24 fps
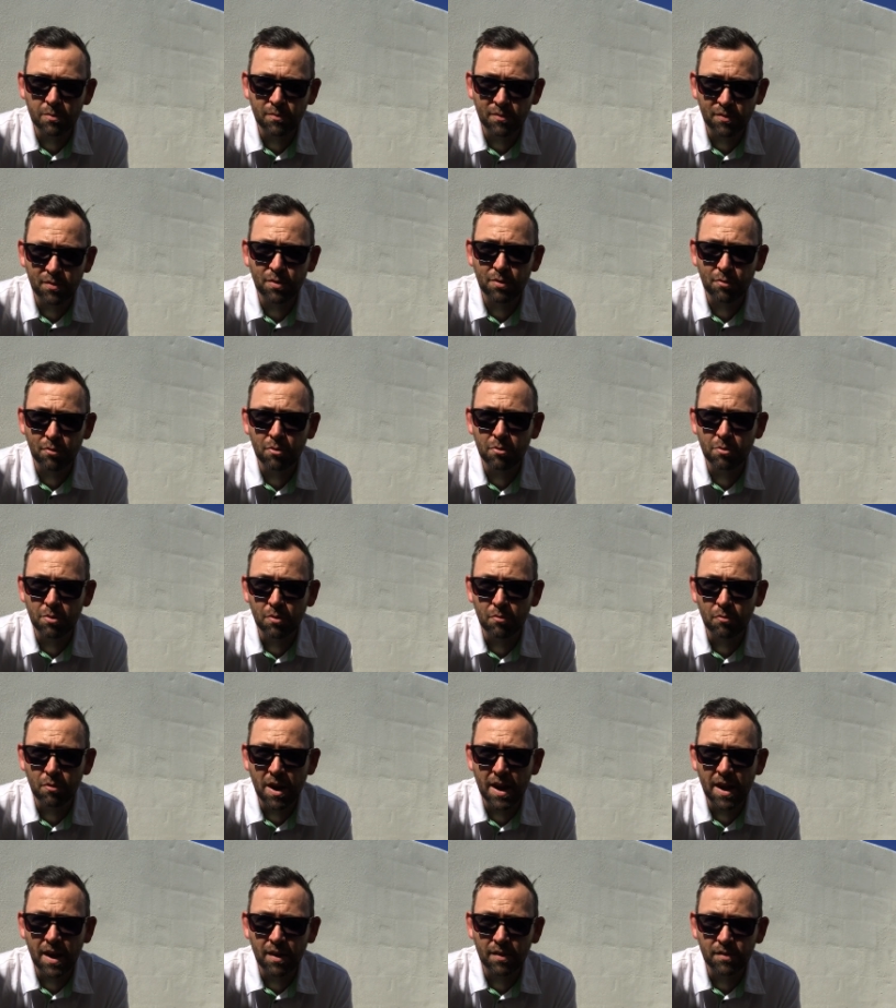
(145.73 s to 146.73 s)
through the
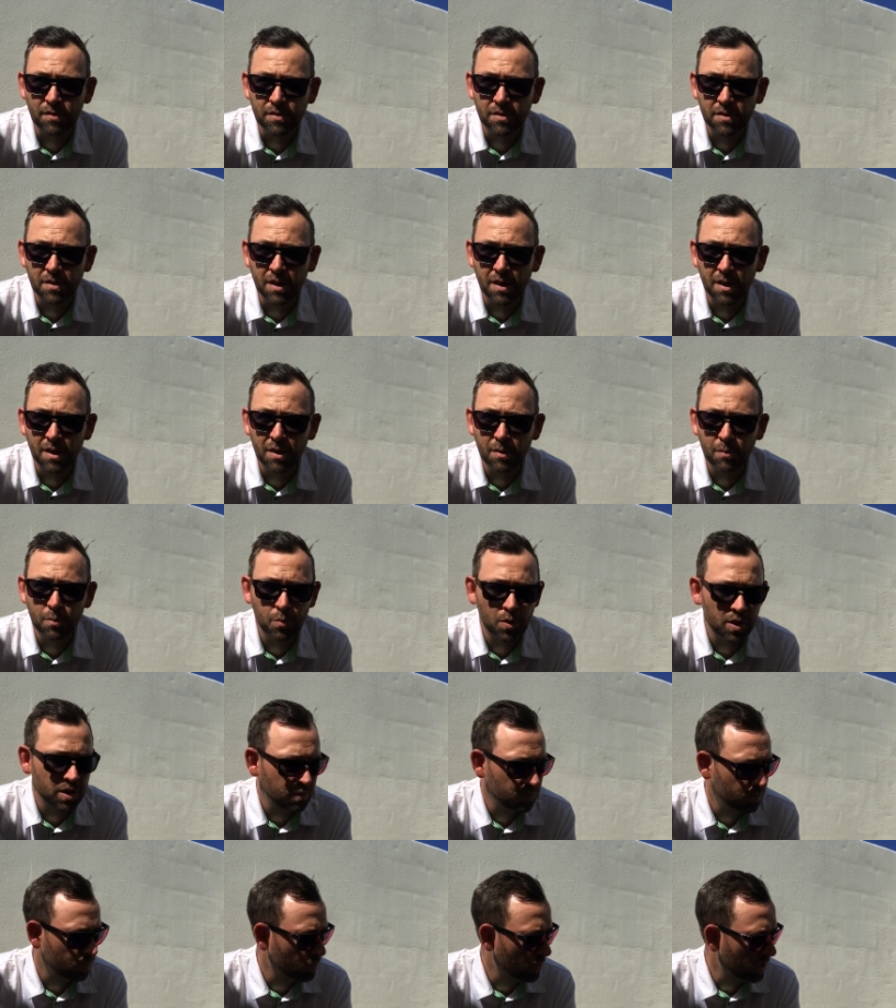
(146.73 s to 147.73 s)
round um,
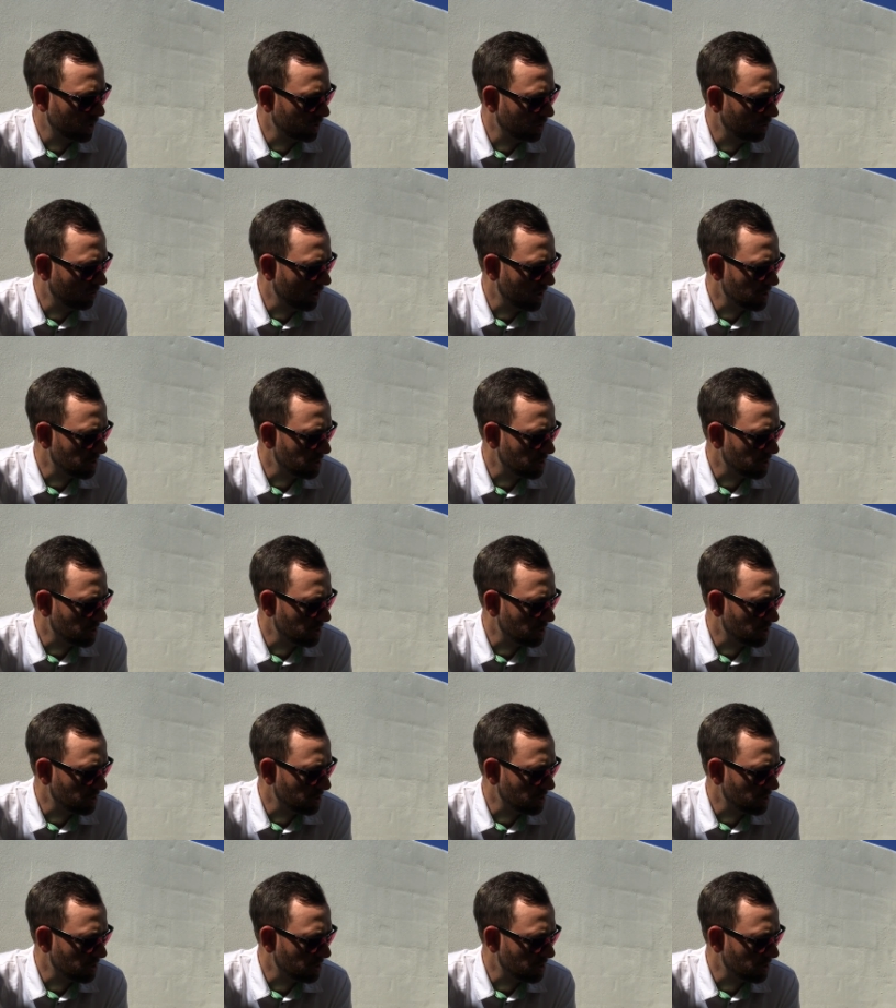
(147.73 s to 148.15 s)
when when you're